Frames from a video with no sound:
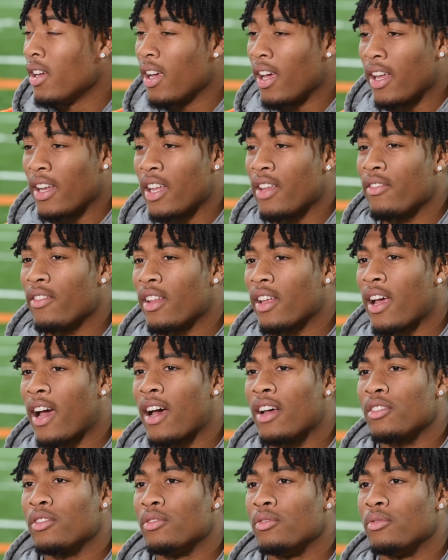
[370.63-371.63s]
And even the
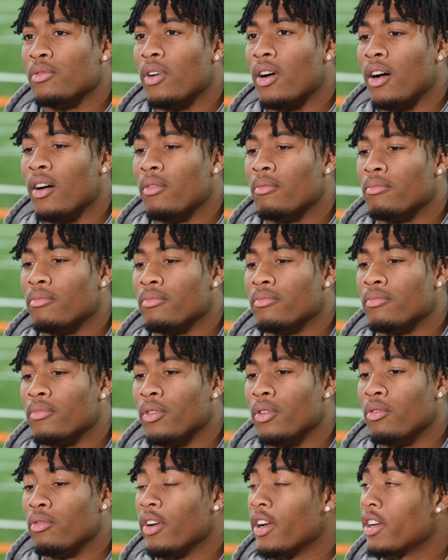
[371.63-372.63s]
guys who
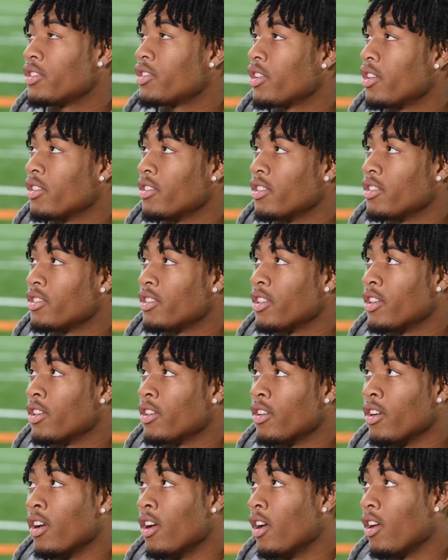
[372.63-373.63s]
redshirted this
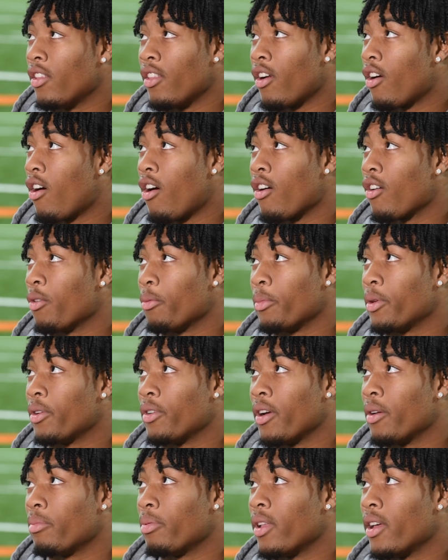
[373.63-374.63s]
year, they're all going to be
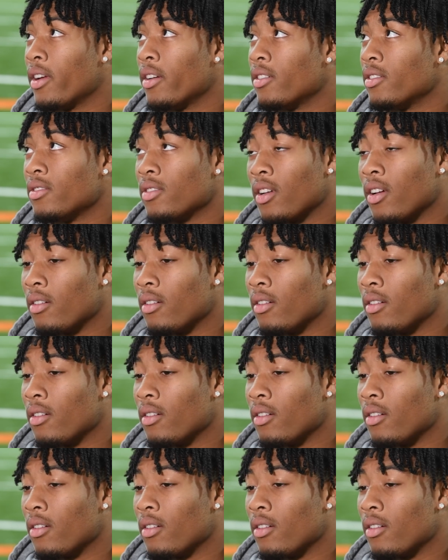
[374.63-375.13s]
great players.